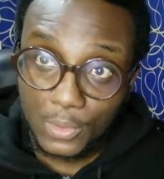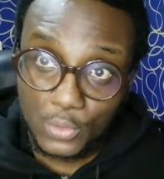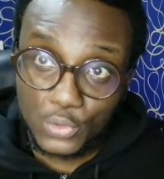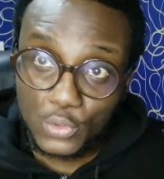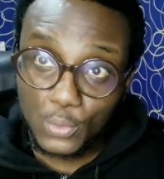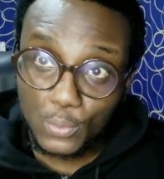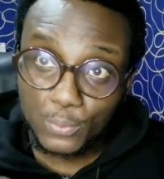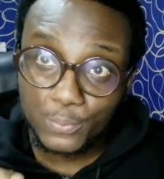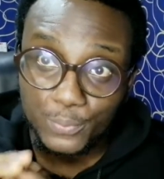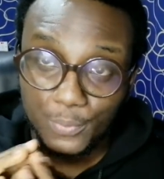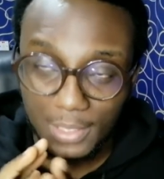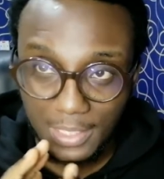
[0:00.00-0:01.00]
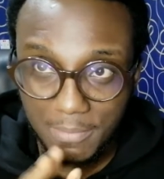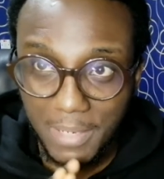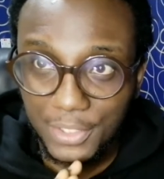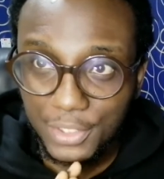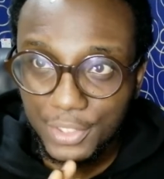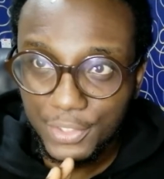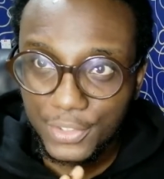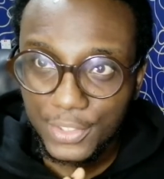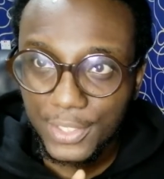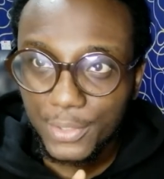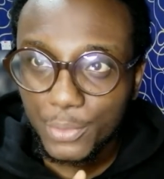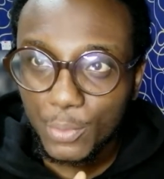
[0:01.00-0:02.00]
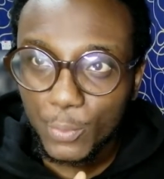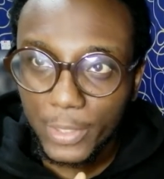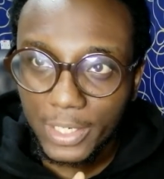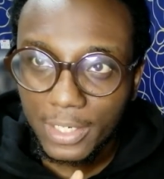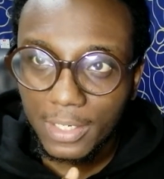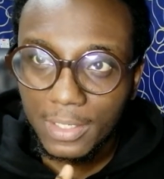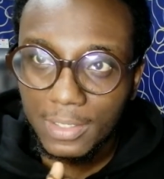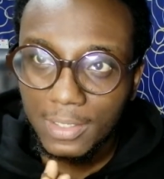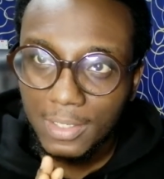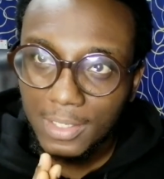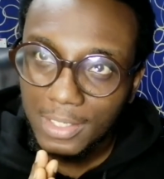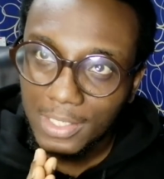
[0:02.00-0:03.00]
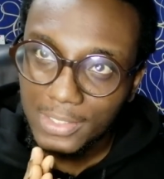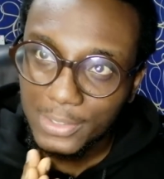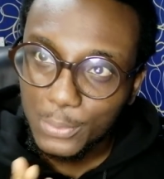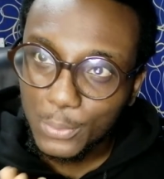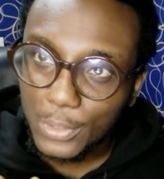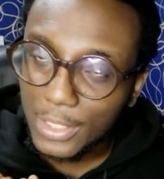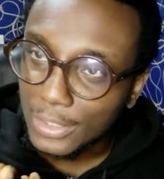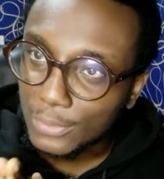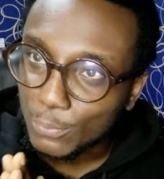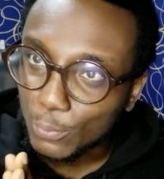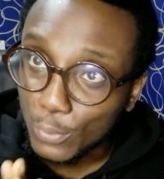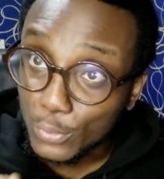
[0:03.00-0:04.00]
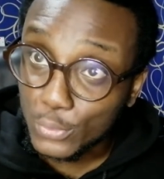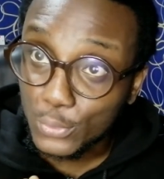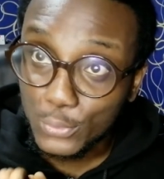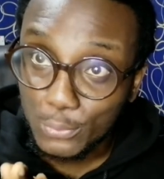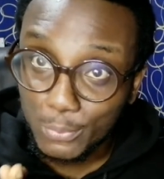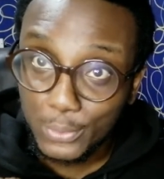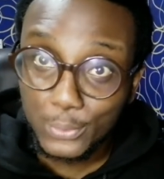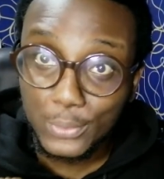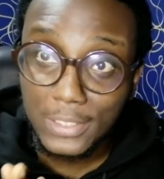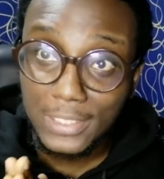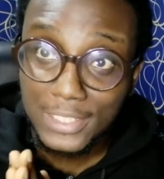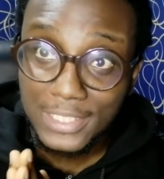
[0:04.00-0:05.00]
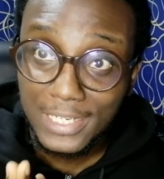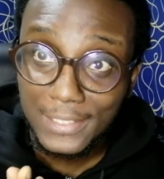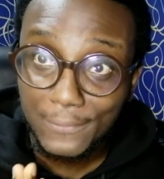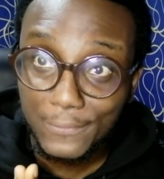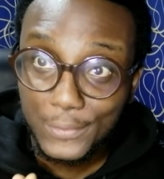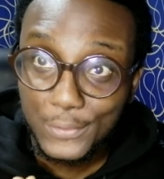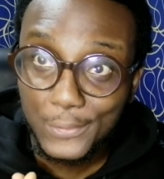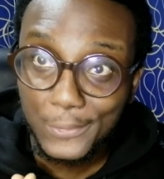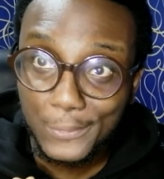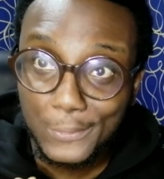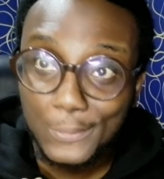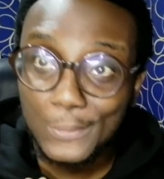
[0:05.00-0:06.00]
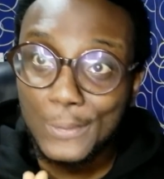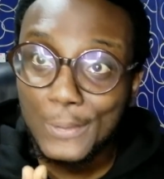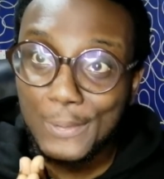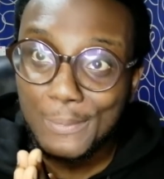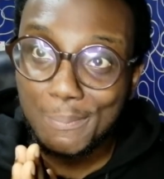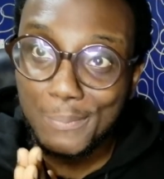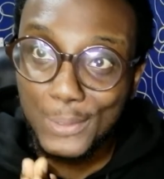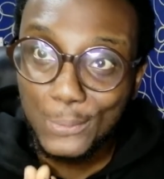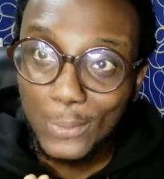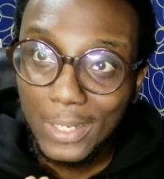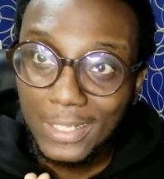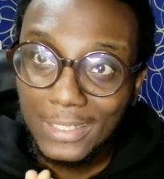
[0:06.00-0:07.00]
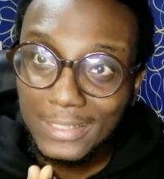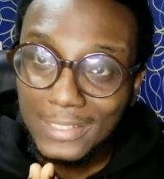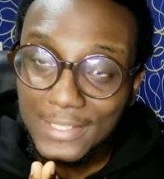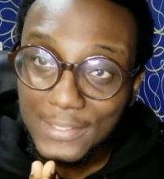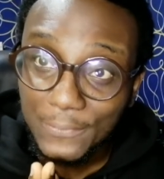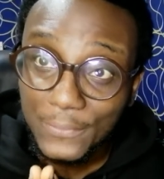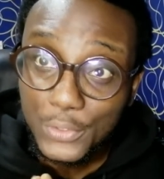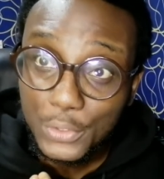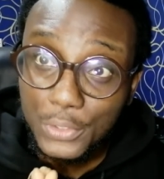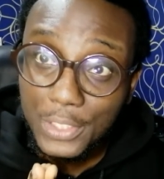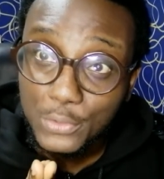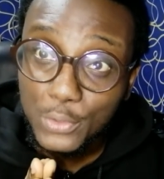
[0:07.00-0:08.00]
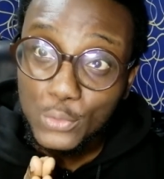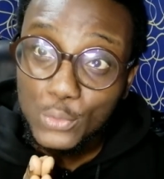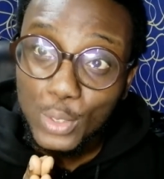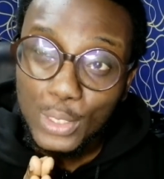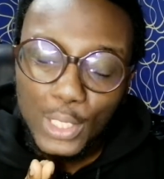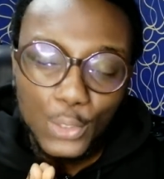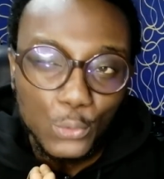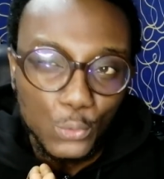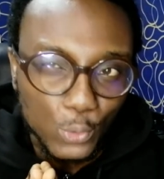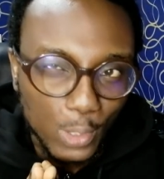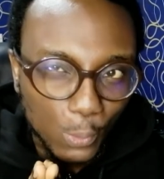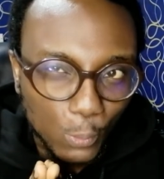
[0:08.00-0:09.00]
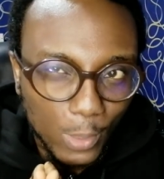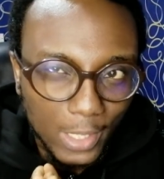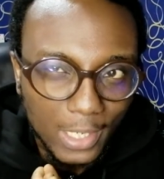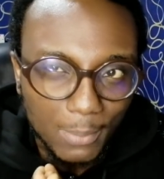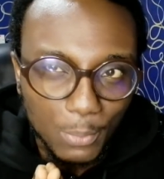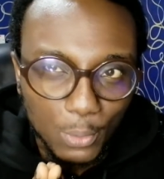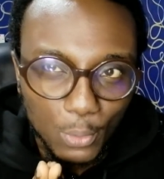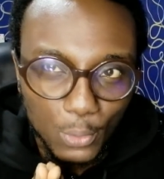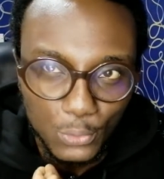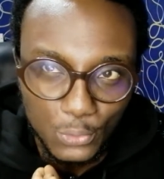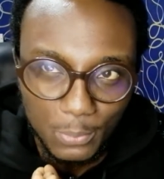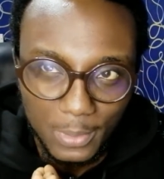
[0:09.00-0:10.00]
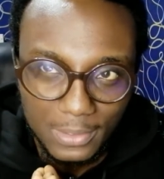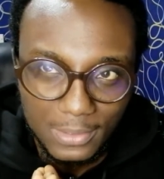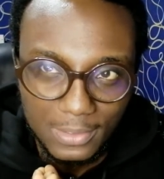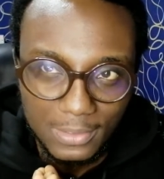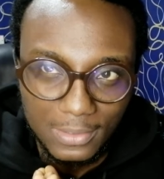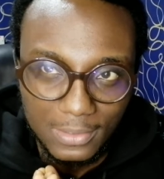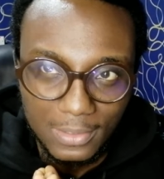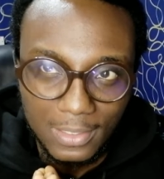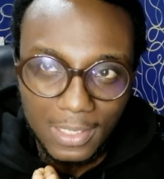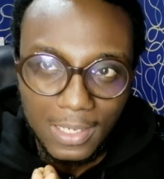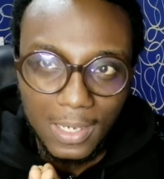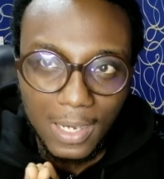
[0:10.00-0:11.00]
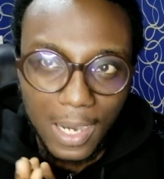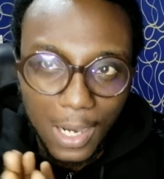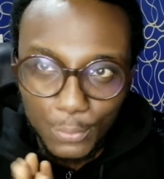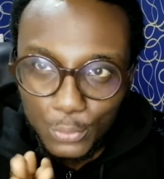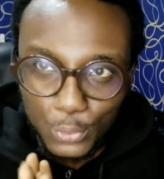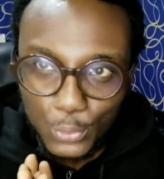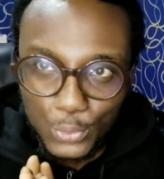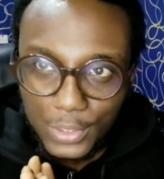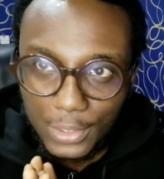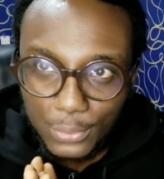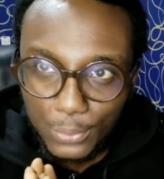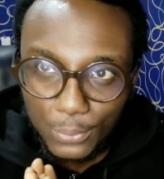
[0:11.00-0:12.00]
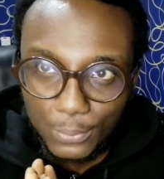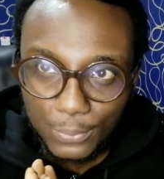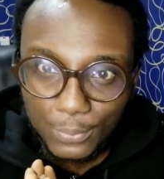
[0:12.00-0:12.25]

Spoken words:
So imagine a scenario where a stakeholder wants you to build a shiny feature. Meanwhile, there's a feature that is going to allow you to acquire more customers. How do you say no?